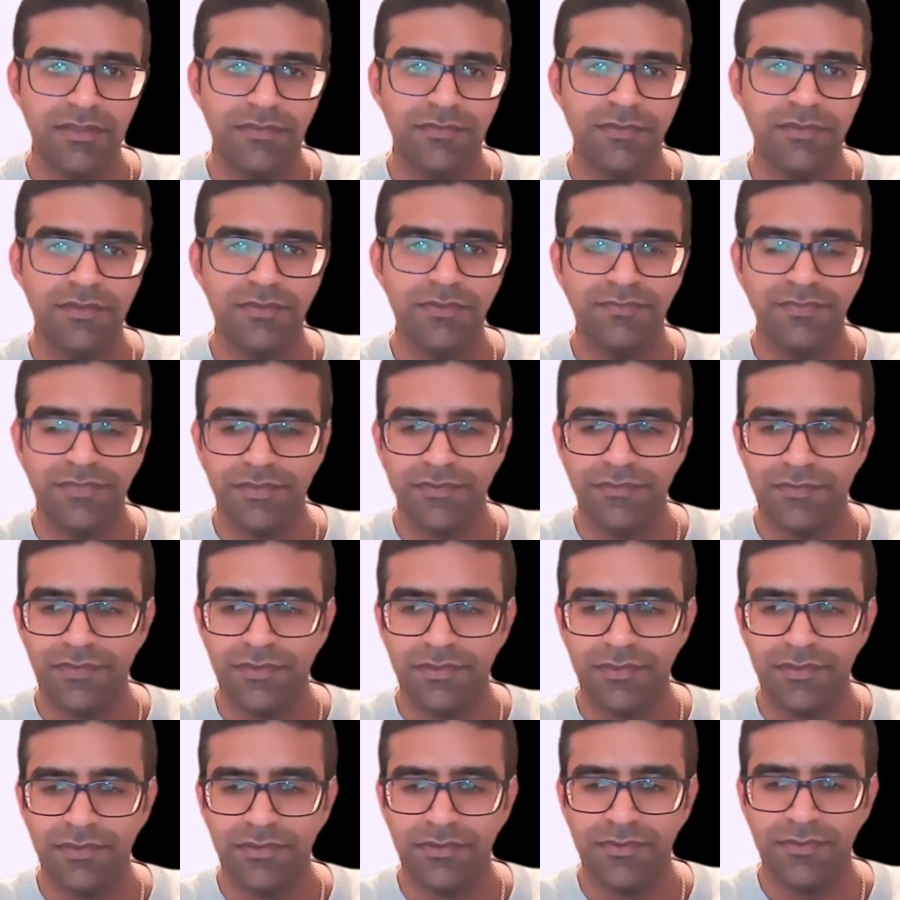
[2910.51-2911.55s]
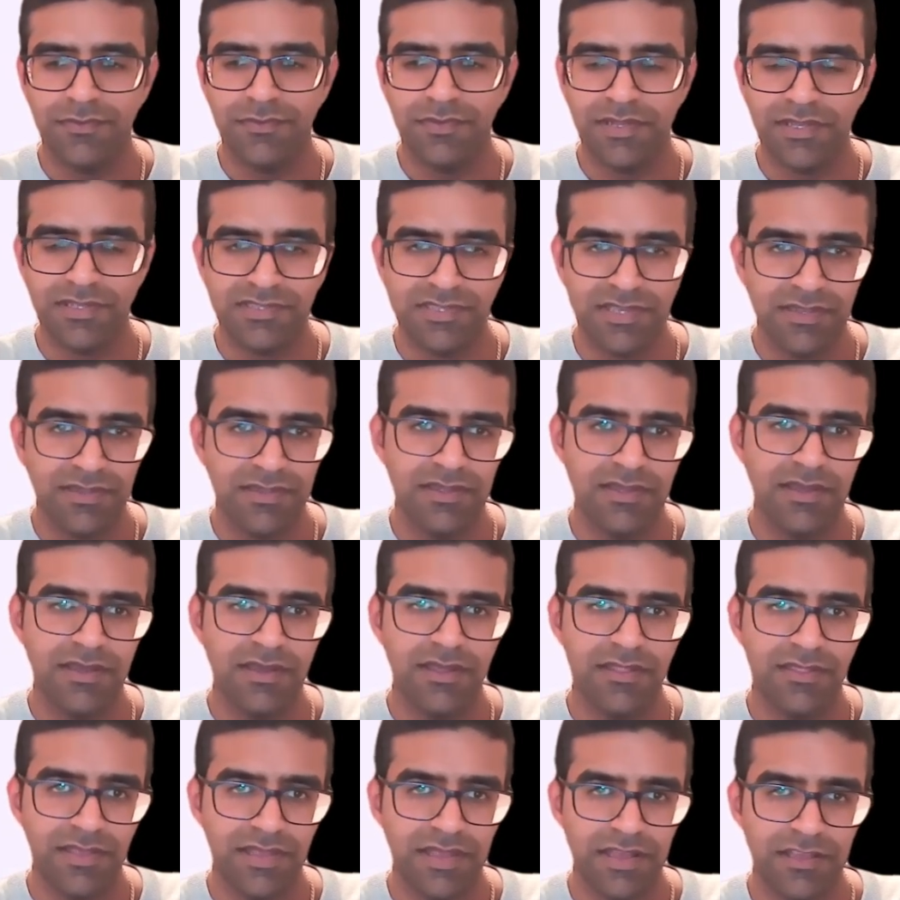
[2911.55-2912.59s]
If you like I said,
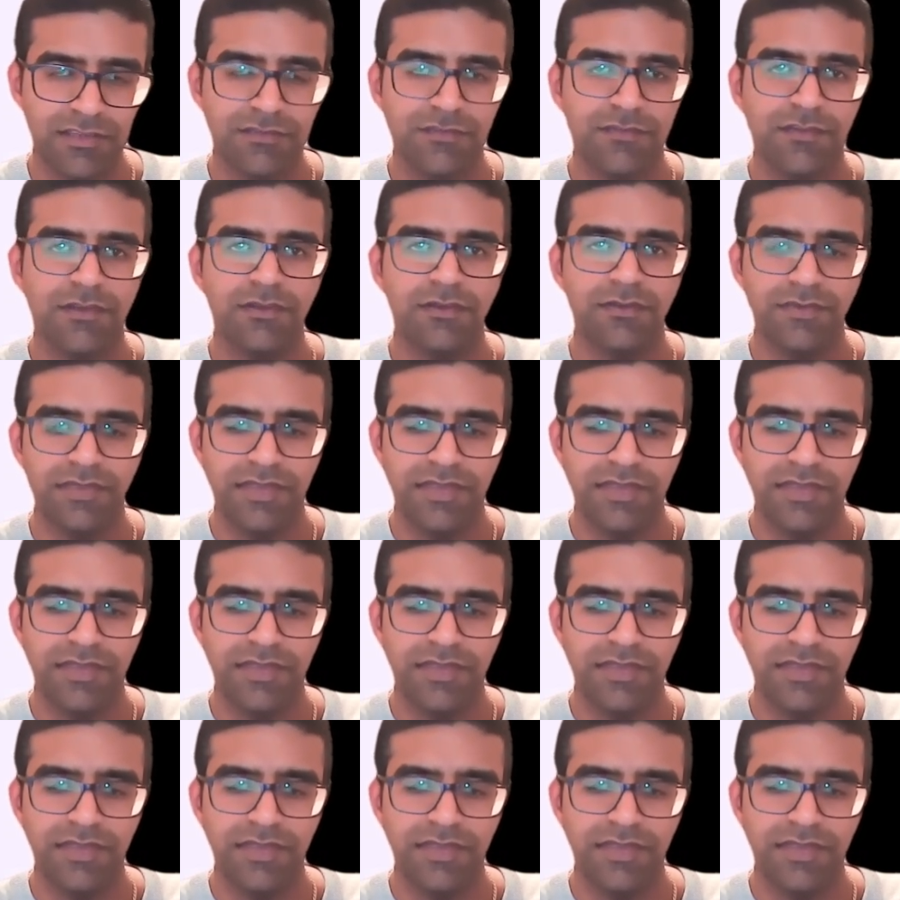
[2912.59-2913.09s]
earned the cash flow,